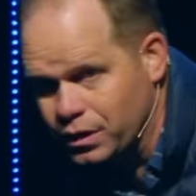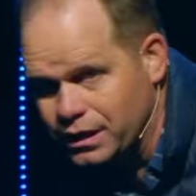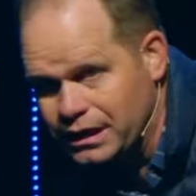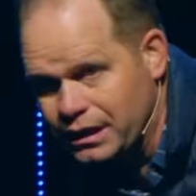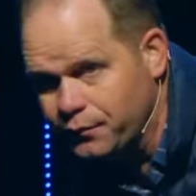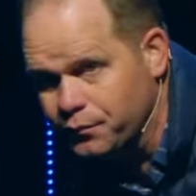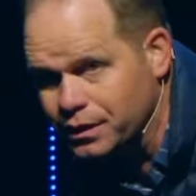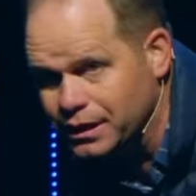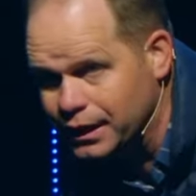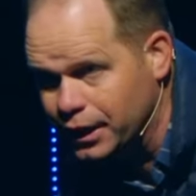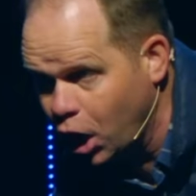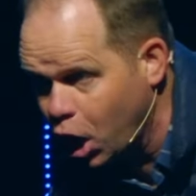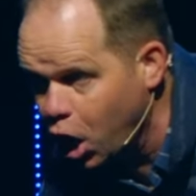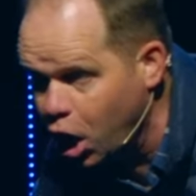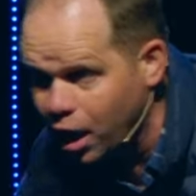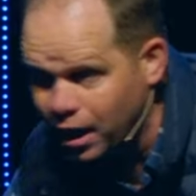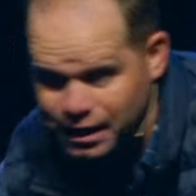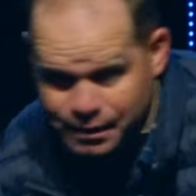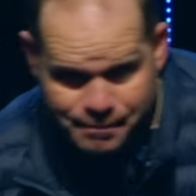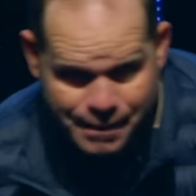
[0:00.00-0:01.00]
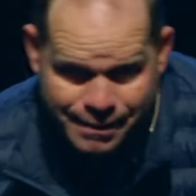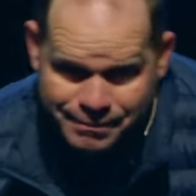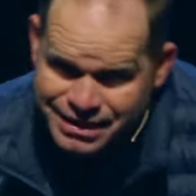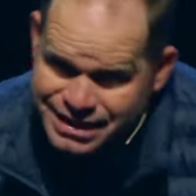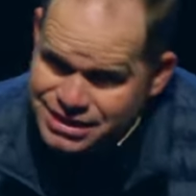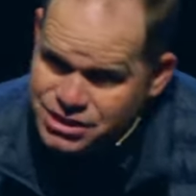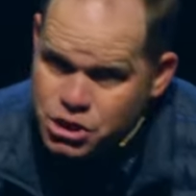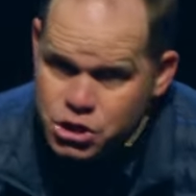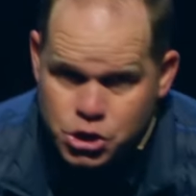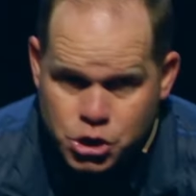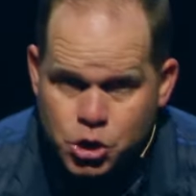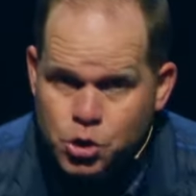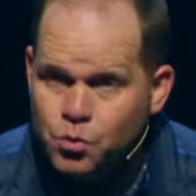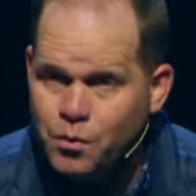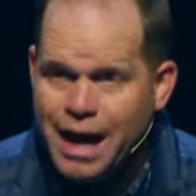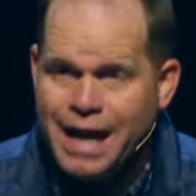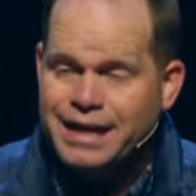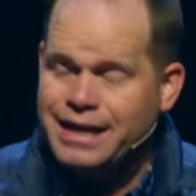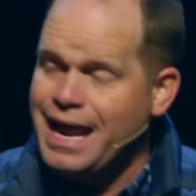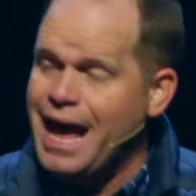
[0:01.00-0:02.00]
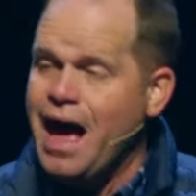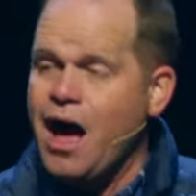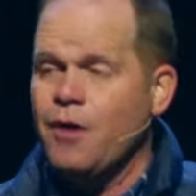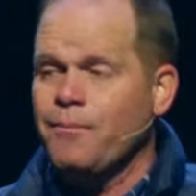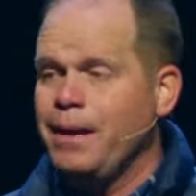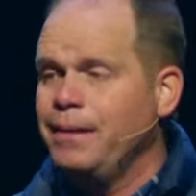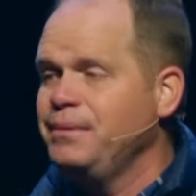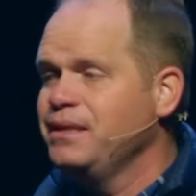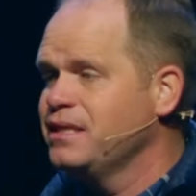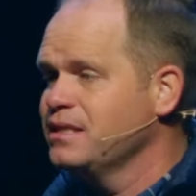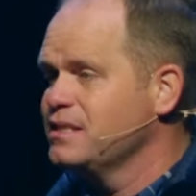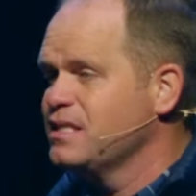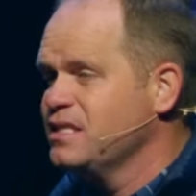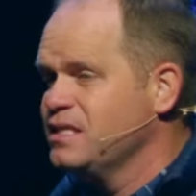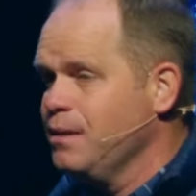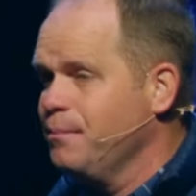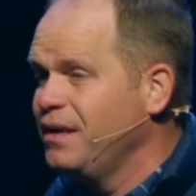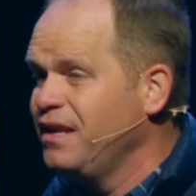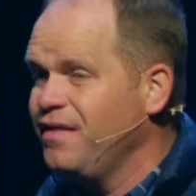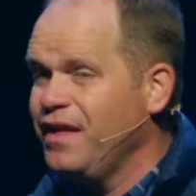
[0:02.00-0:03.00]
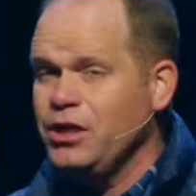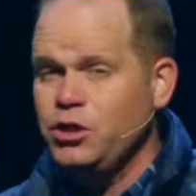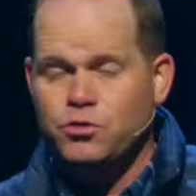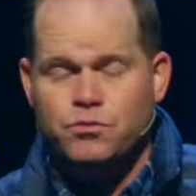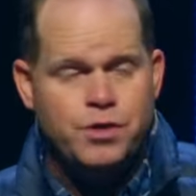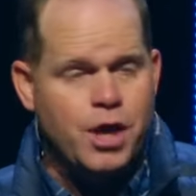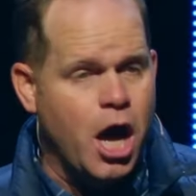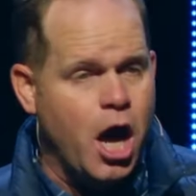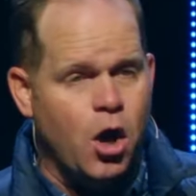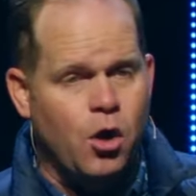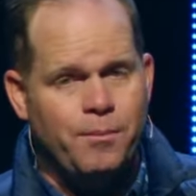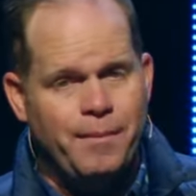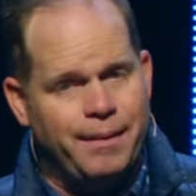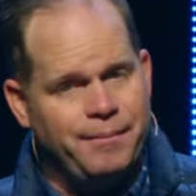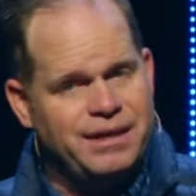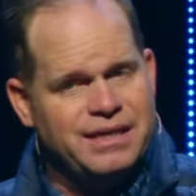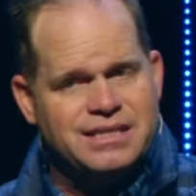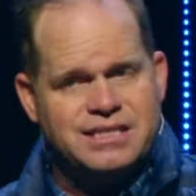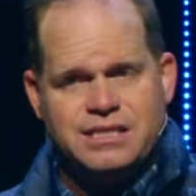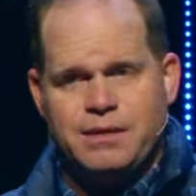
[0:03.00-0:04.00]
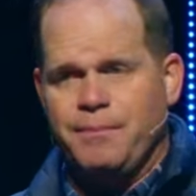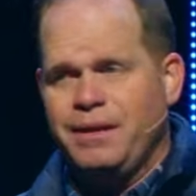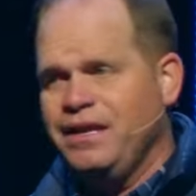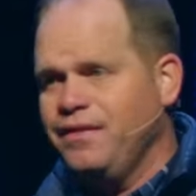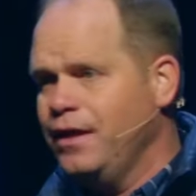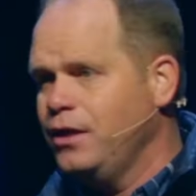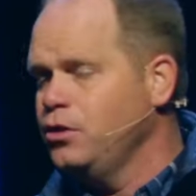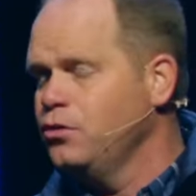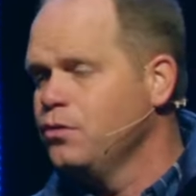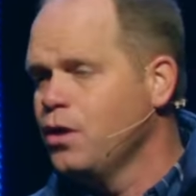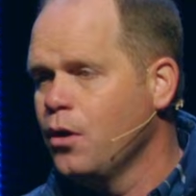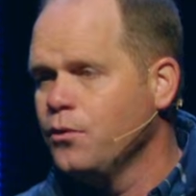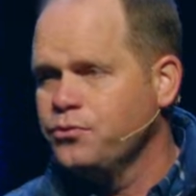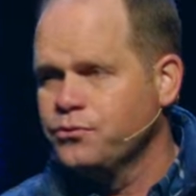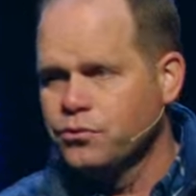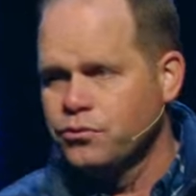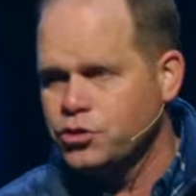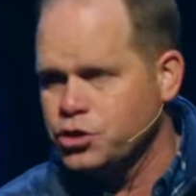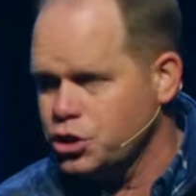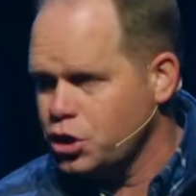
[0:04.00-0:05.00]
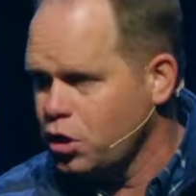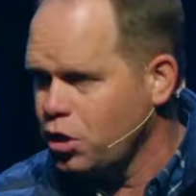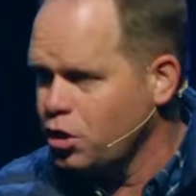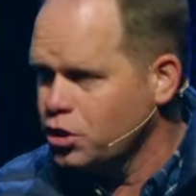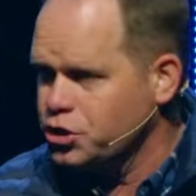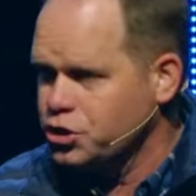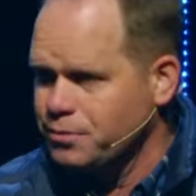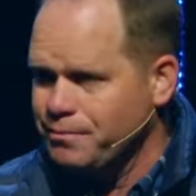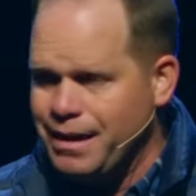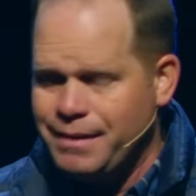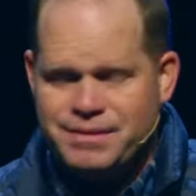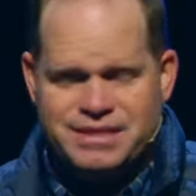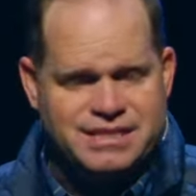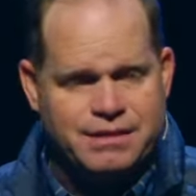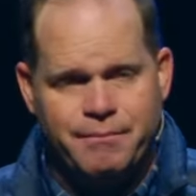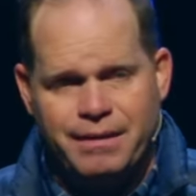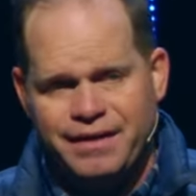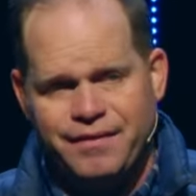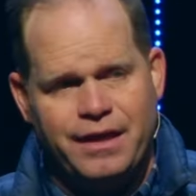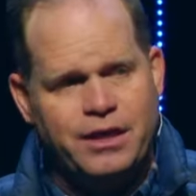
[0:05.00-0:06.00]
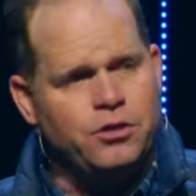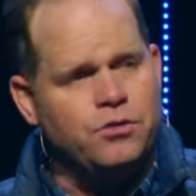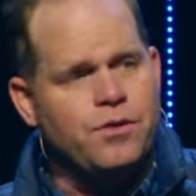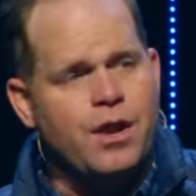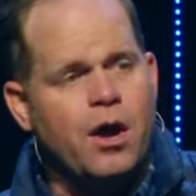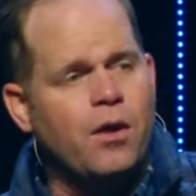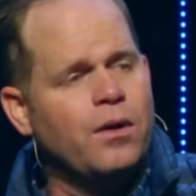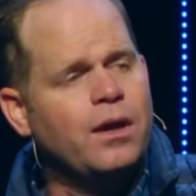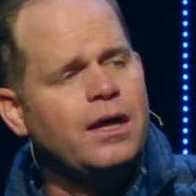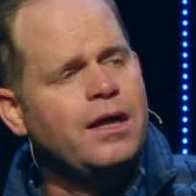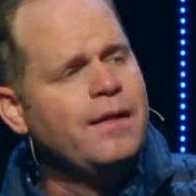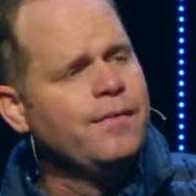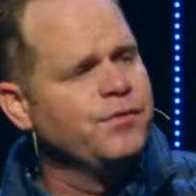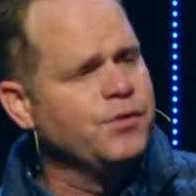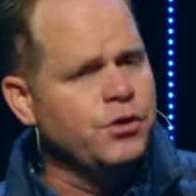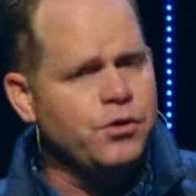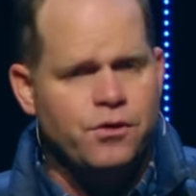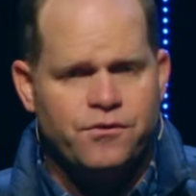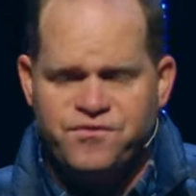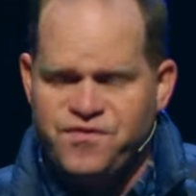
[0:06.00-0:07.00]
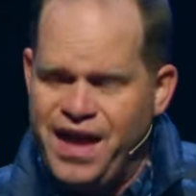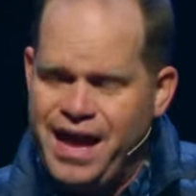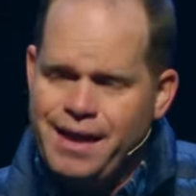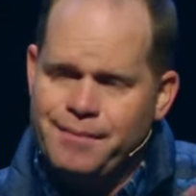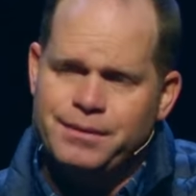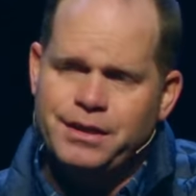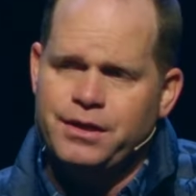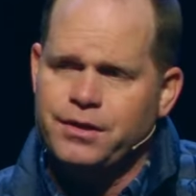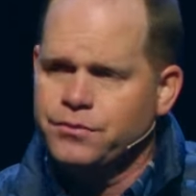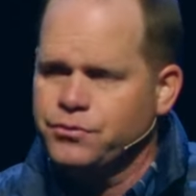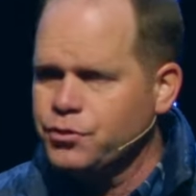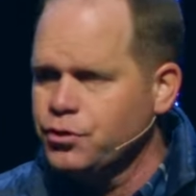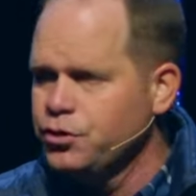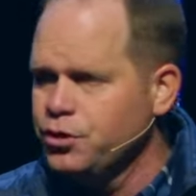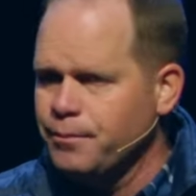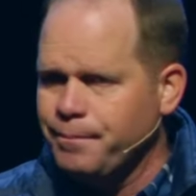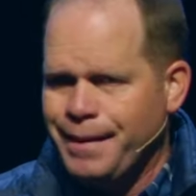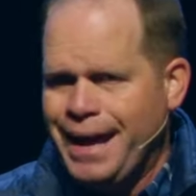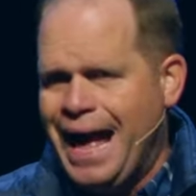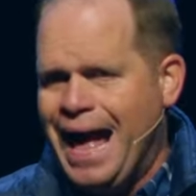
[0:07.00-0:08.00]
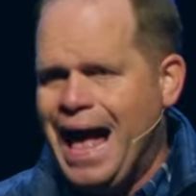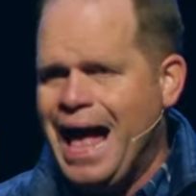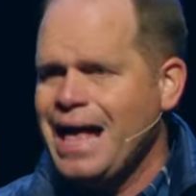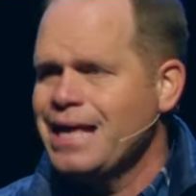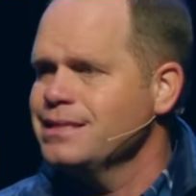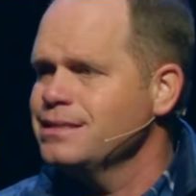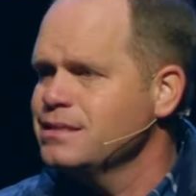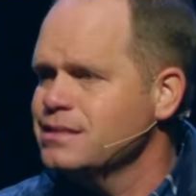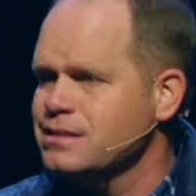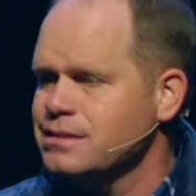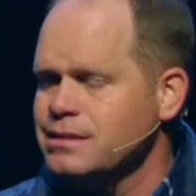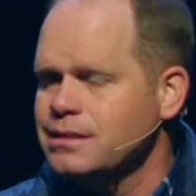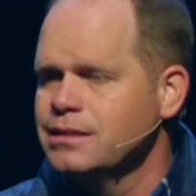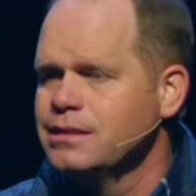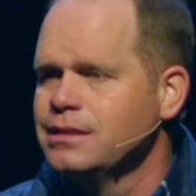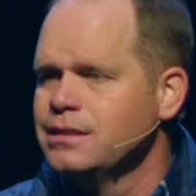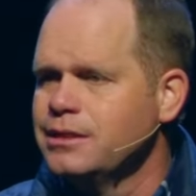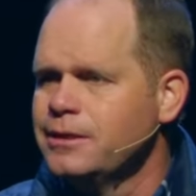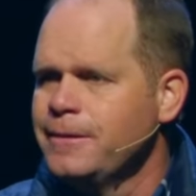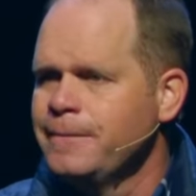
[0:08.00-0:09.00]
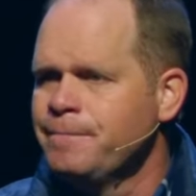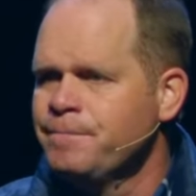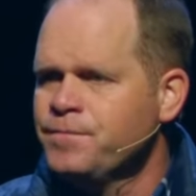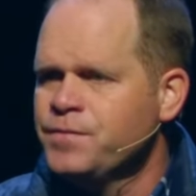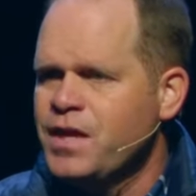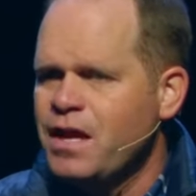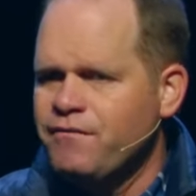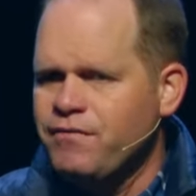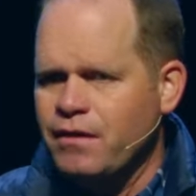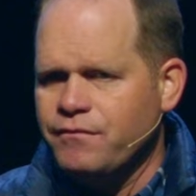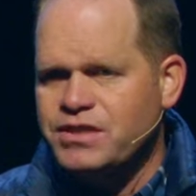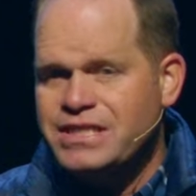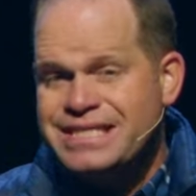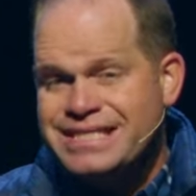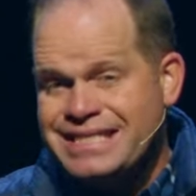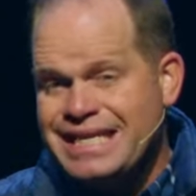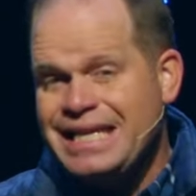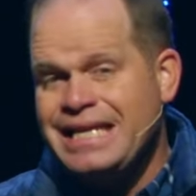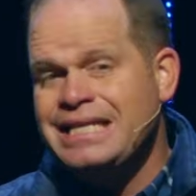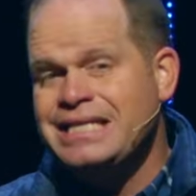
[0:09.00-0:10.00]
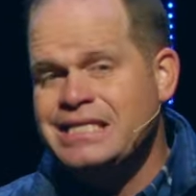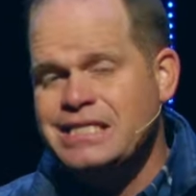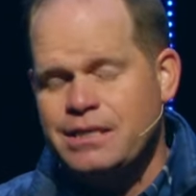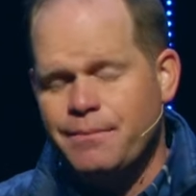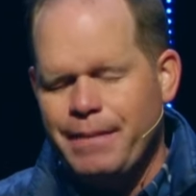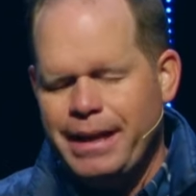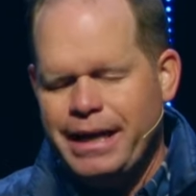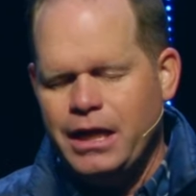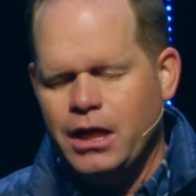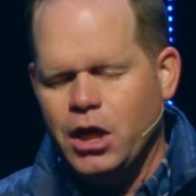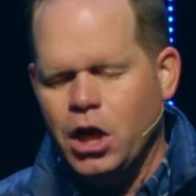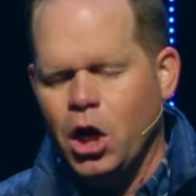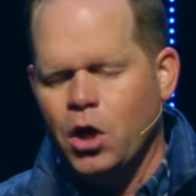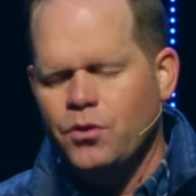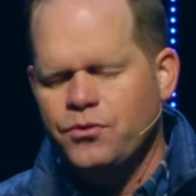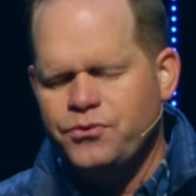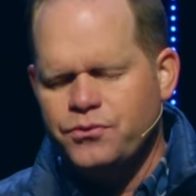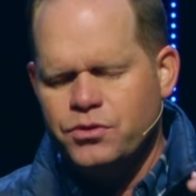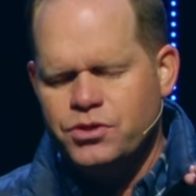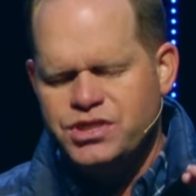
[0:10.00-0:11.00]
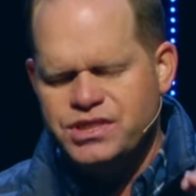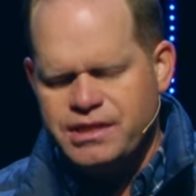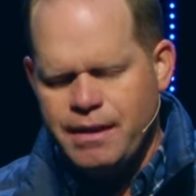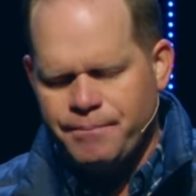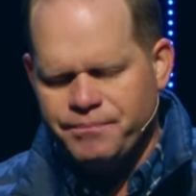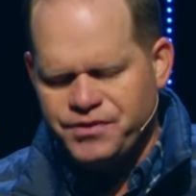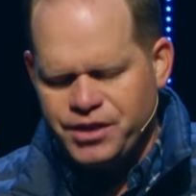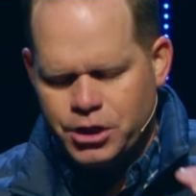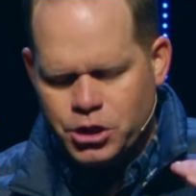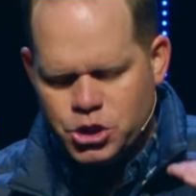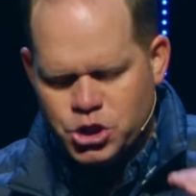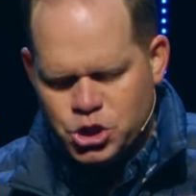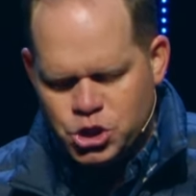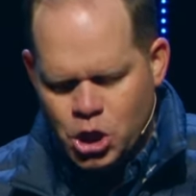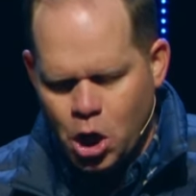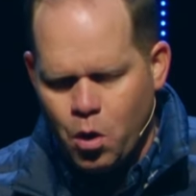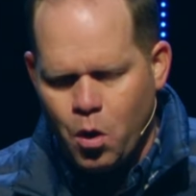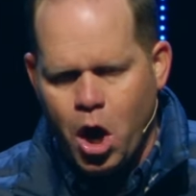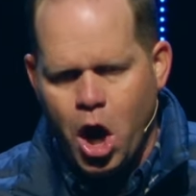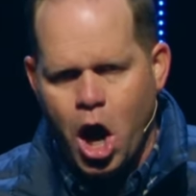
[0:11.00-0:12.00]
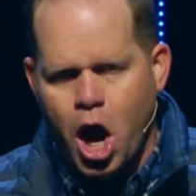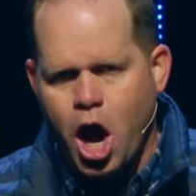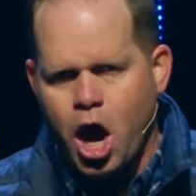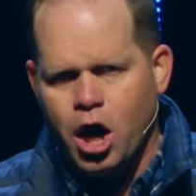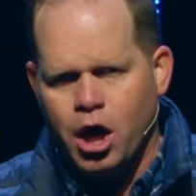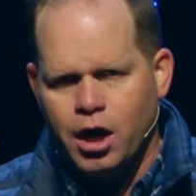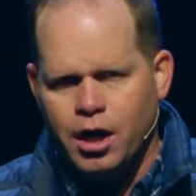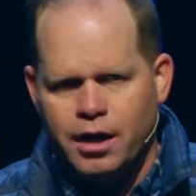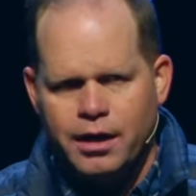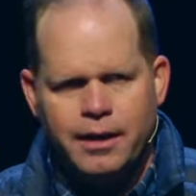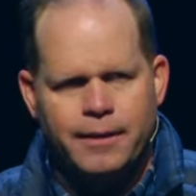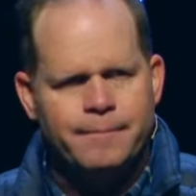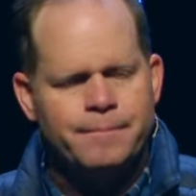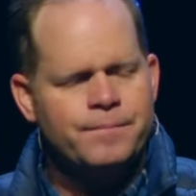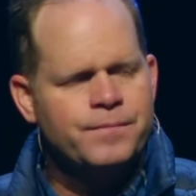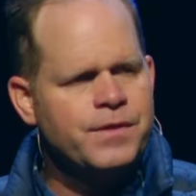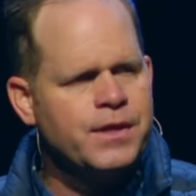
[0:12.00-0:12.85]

really, really hard? And maybe this is you right now. Maybe this is somebody that you know. Maybe it's somebody that you know through church, or maybe somebody that you know through your family or through your past. Have you ever seen somebody go through something so hard?